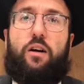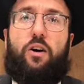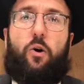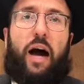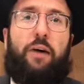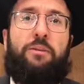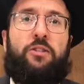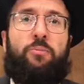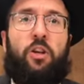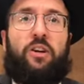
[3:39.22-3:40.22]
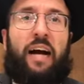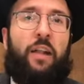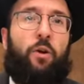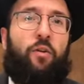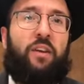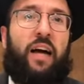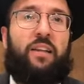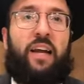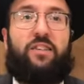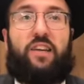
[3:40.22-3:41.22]
Why, Mr. Molokanov, and not the
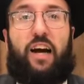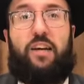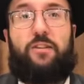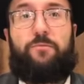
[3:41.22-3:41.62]
next guy?